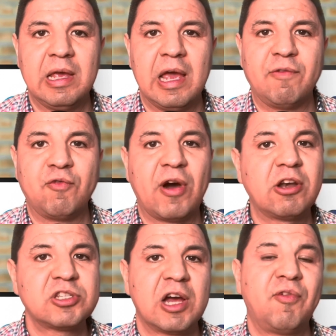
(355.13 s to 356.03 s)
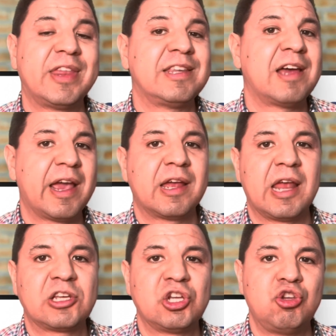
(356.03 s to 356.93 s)
If you find yourself with a tight
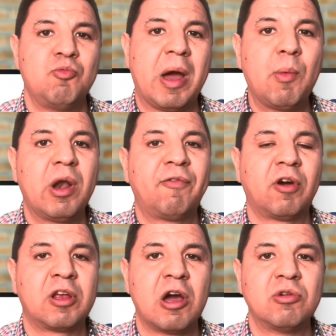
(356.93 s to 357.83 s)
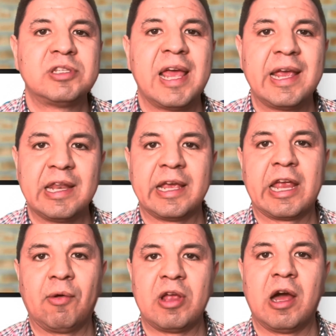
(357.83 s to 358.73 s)
connection, you might want to forego taking a
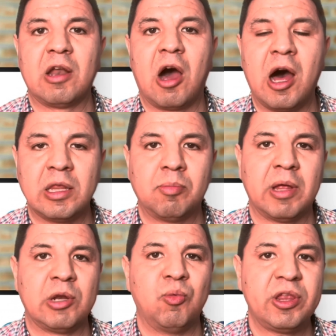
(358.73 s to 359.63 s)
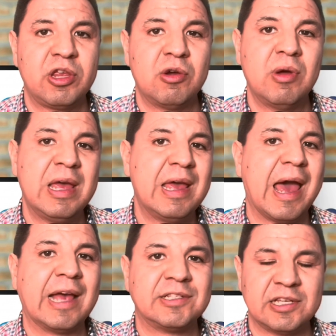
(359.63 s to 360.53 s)
carry-on on the plane with you,
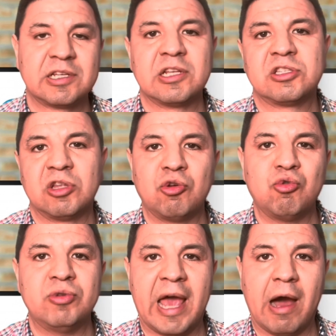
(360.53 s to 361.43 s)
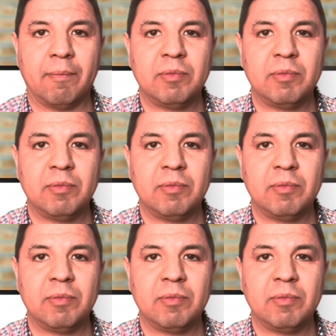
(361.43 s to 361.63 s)
as this can slow you down.